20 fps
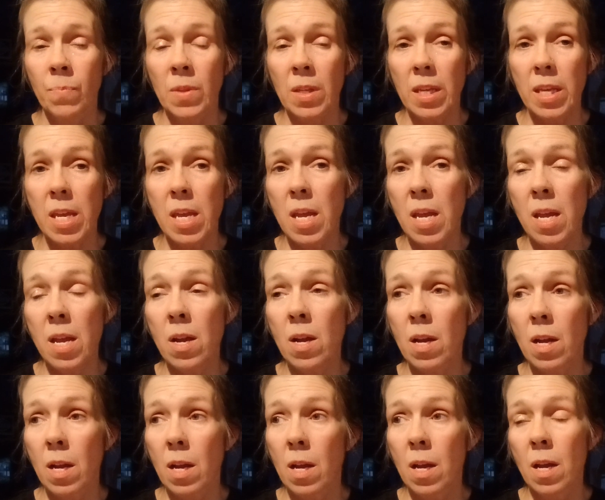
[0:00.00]
He
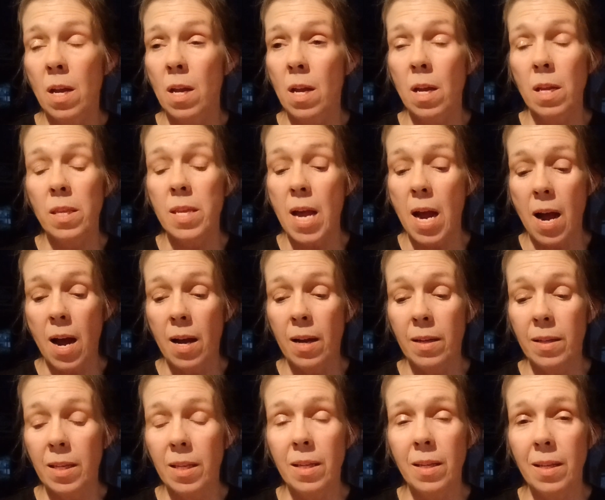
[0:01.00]

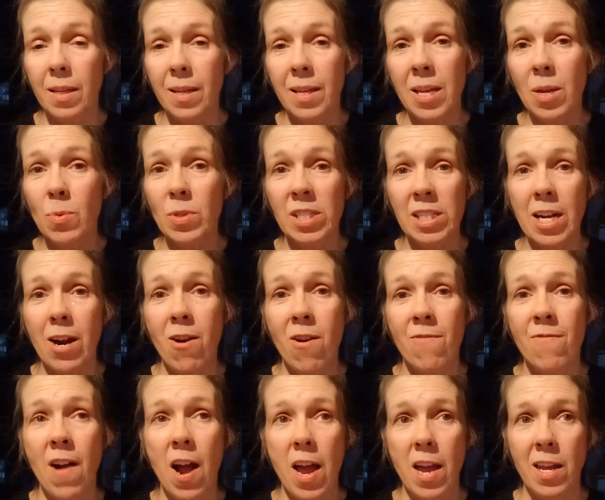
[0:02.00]
was
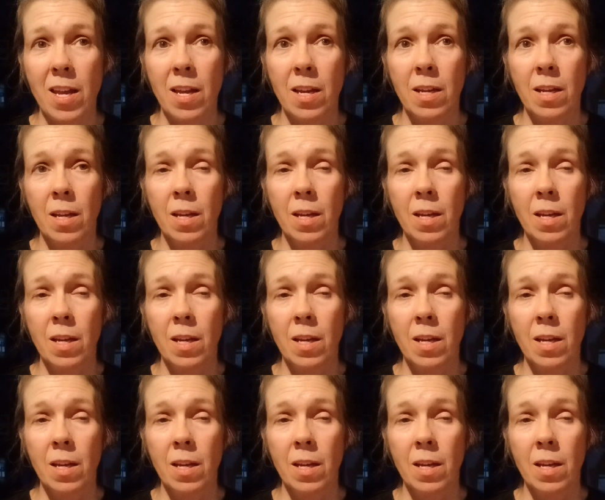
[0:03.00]
terrifying.